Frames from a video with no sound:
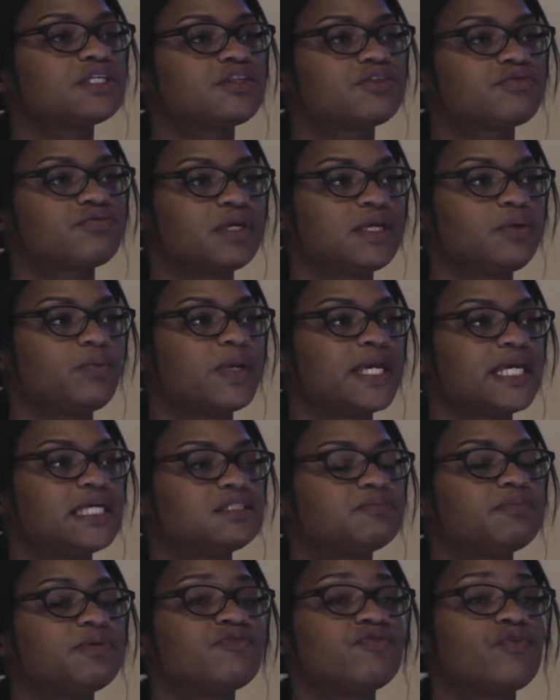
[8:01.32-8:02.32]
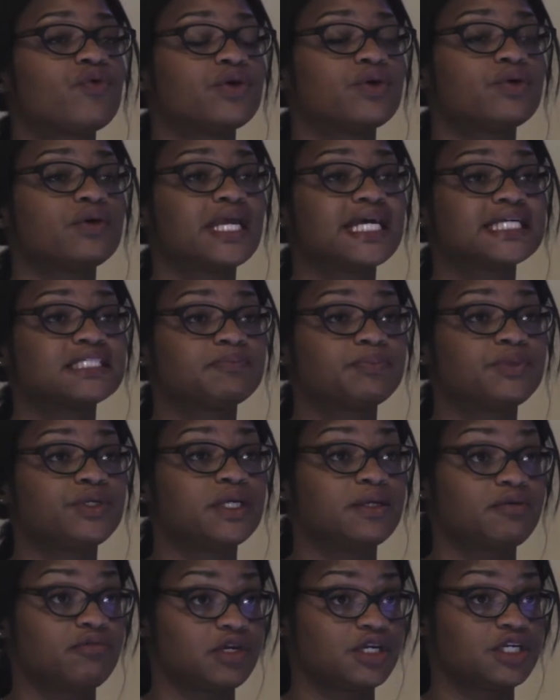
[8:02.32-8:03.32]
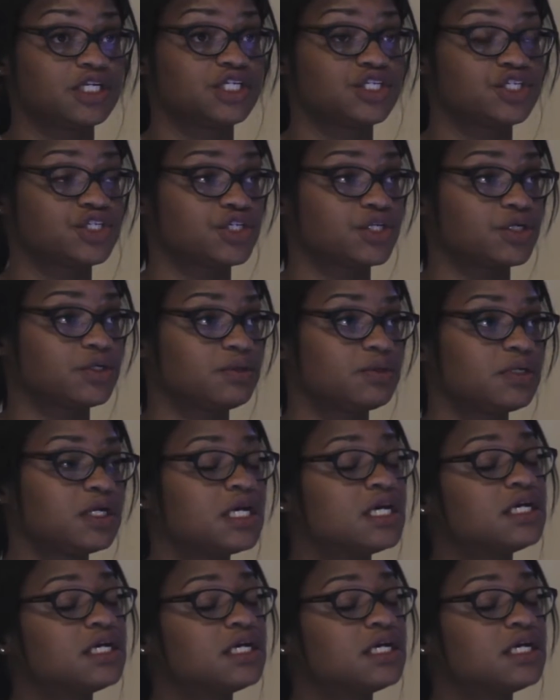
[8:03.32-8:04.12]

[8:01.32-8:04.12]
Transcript: 3 weeks before your next period is due,